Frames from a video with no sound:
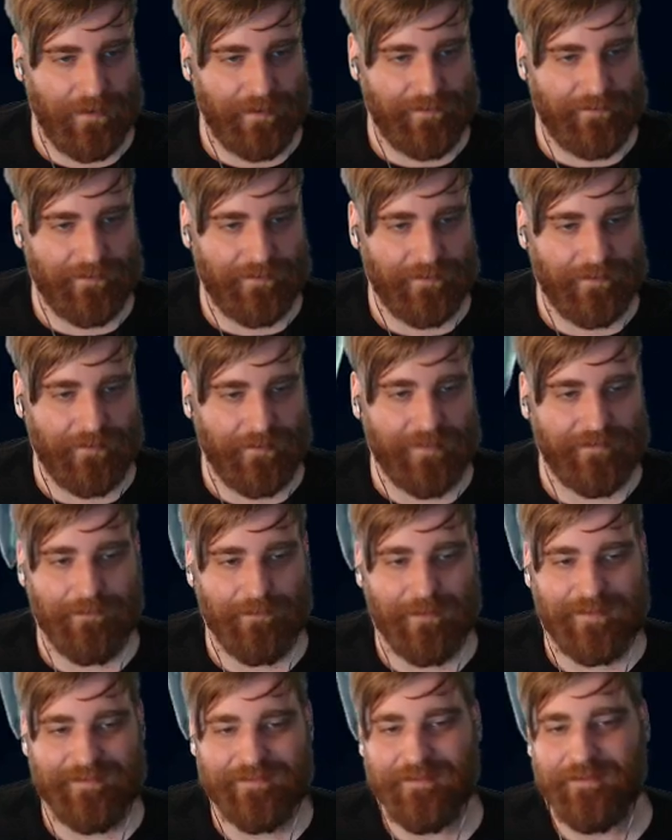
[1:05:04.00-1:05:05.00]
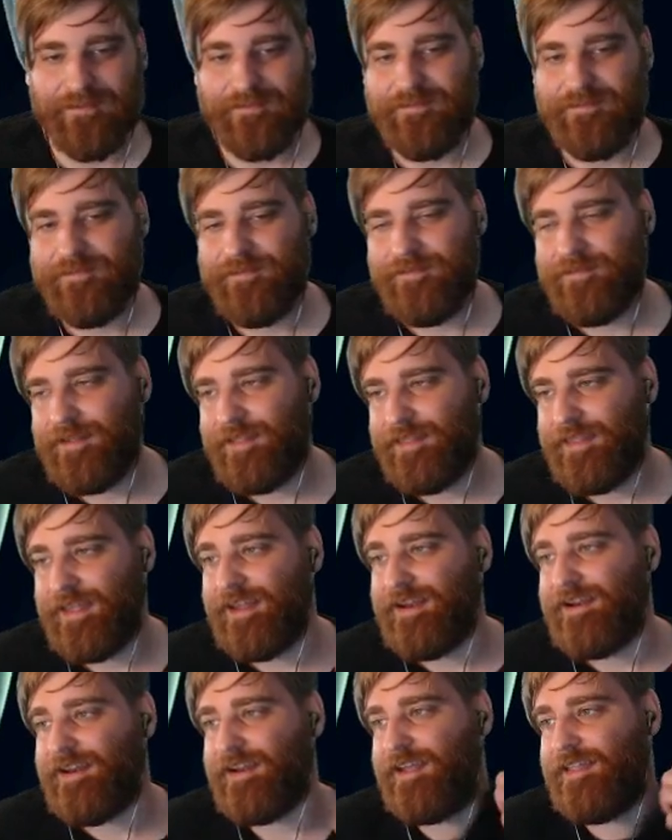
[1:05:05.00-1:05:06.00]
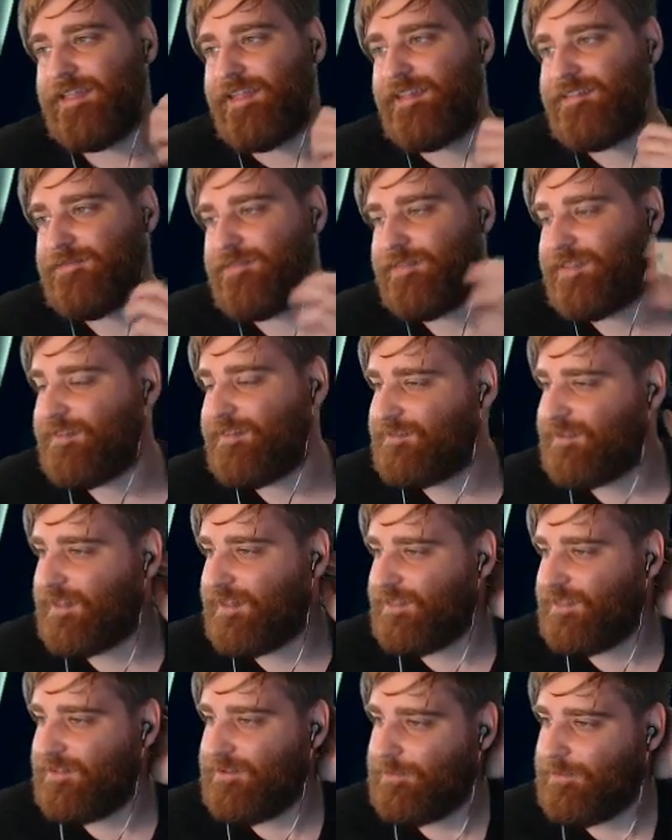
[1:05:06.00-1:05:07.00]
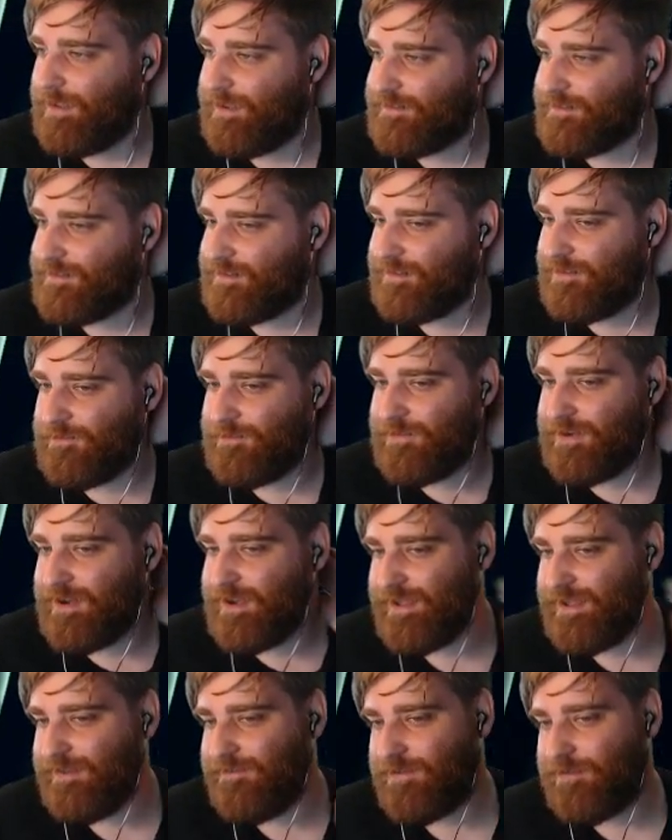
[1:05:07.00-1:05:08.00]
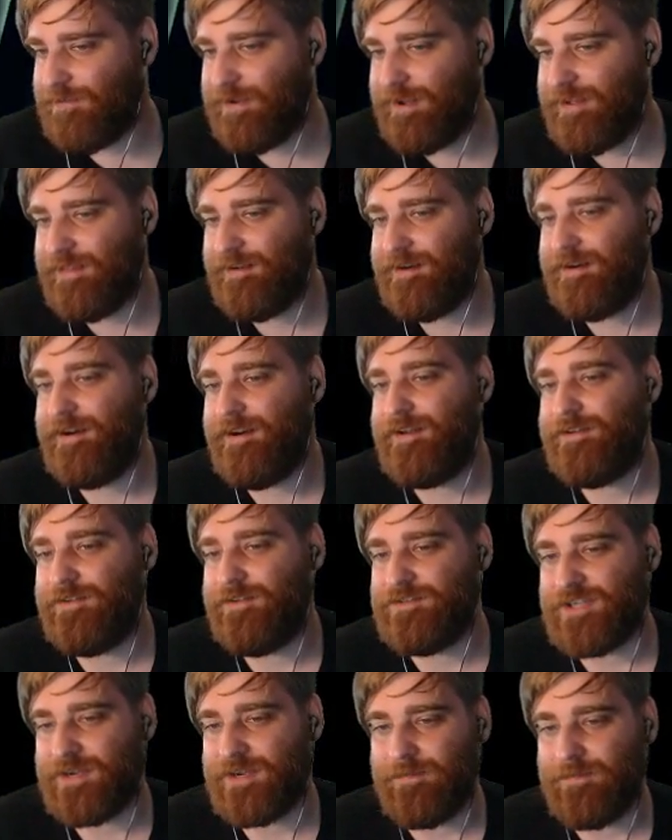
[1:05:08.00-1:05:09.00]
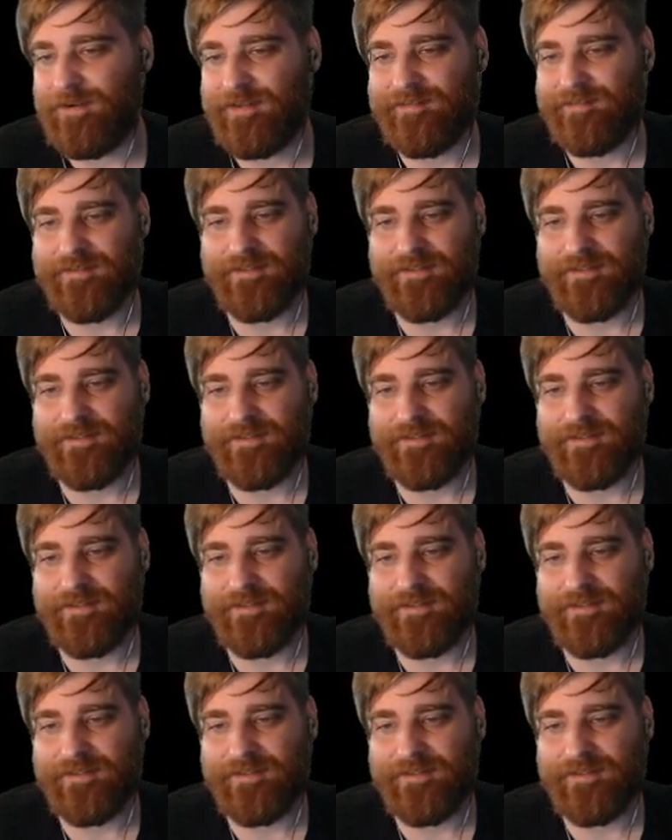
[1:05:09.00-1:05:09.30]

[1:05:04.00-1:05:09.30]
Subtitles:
I second-guessed myself, and then that's where things got a little bit wonky for a while there. 2 checkpoints,